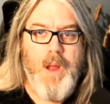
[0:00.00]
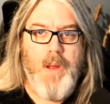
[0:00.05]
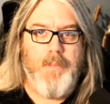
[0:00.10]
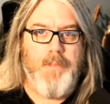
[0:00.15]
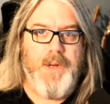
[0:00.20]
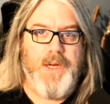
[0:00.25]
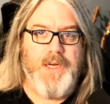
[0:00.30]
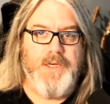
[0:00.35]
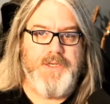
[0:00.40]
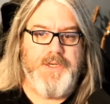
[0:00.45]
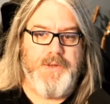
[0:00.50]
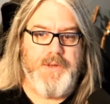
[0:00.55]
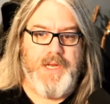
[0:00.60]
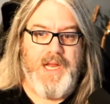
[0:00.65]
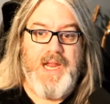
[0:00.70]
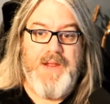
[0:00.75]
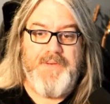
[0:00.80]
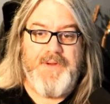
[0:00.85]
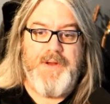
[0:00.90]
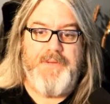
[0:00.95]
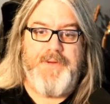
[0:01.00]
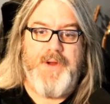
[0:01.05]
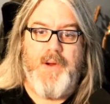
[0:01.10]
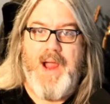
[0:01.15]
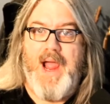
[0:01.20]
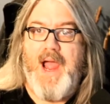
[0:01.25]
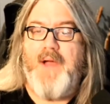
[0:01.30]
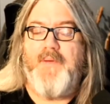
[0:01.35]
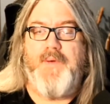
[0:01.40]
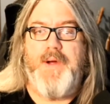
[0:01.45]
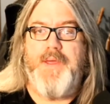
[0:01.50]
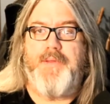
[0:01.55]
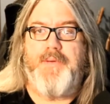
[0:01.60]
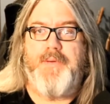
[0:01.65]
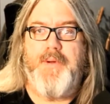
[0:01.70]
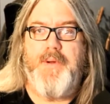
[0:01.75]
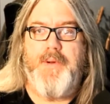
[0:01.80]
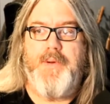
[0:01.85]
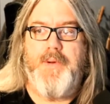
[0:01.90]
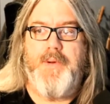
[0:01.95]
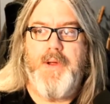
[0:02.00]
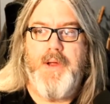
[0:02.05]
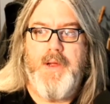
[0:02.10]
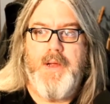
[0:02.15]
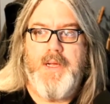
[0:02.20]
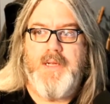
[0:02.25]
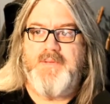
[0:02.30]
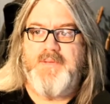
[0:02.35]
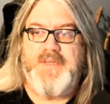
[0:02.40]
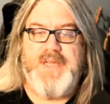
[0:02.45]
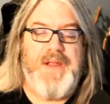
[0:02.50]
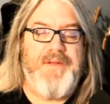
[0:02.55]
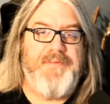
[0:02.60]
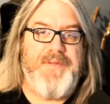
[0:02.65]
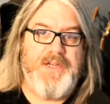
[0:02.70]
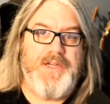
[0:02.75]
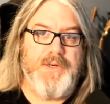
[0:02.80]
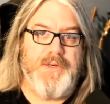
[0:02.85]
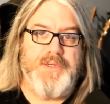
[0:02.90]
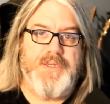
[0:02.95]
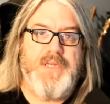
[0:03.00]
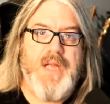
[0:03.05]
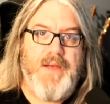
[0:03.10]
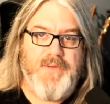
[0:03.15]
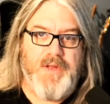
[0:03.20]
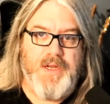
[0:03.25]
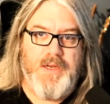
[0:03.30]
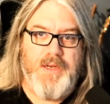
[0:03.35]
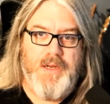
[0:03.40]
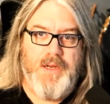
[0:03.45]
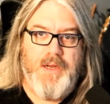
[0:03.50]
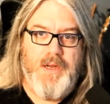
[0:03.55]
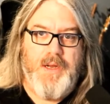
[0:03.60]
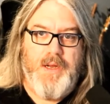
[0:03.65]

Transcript: Because you even if you're halfway through, say feature 7,